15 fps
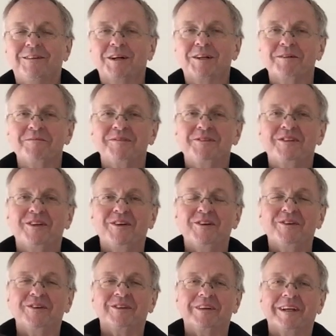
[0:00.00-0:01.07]
Welcome
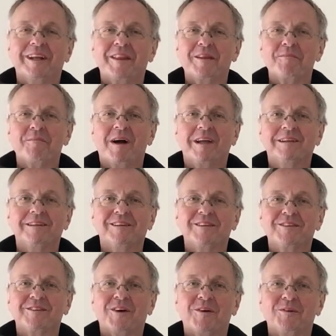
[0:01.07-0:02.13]
to another Mind and
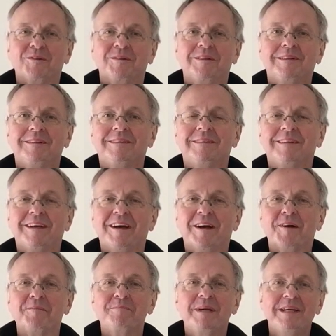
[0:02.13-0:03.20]
Soul
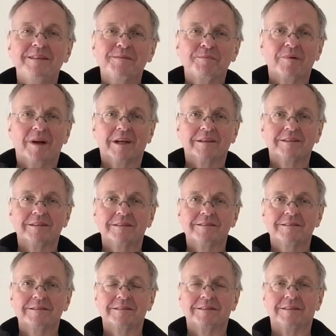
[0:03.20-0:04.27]
peace
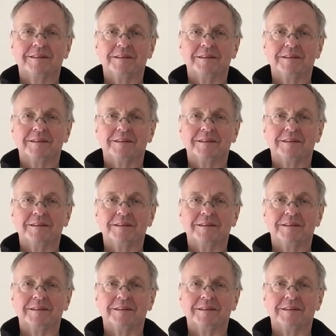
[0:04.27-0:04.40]
practice.